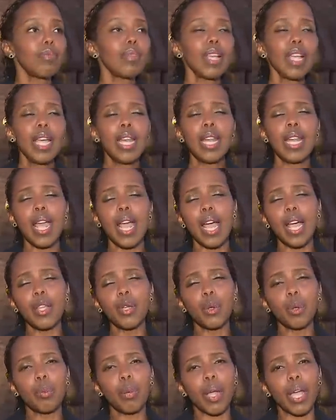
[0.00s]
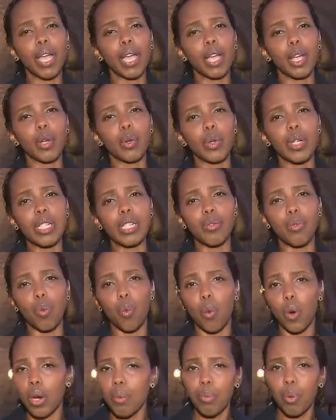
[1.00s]
and an annual pay increase of
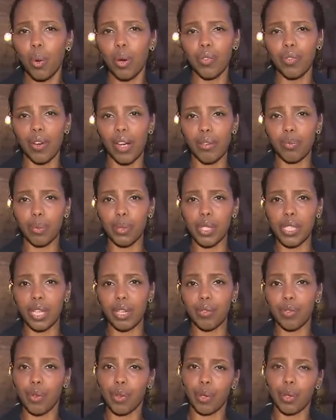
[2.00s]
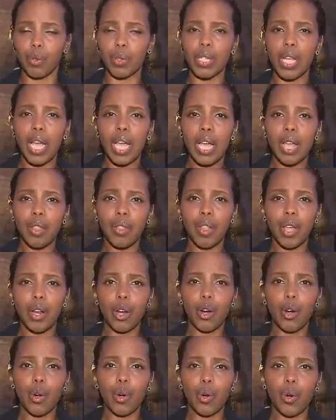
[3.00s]
1.5% for those that
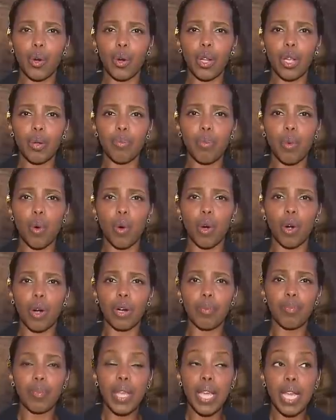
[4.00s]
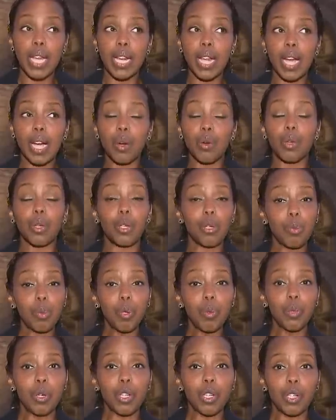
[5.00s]
are earning more. Now, CUPE
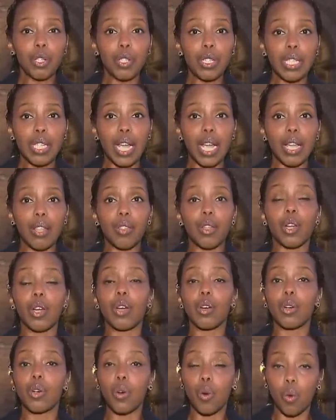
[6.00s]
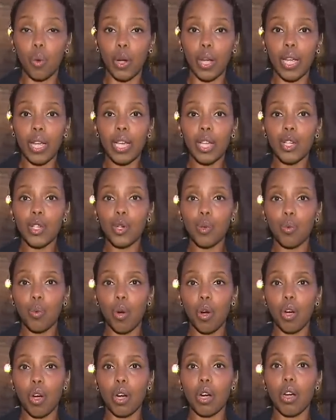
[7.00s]
workers say they're going to
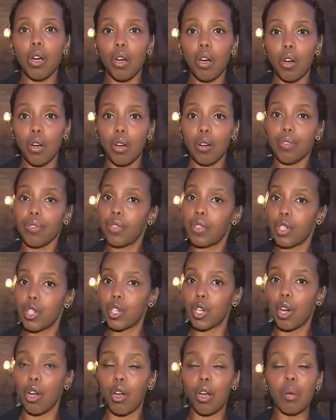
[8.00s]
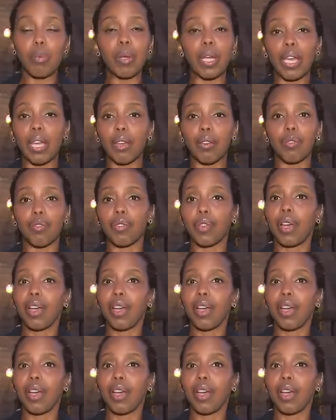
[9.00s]
walk off the job if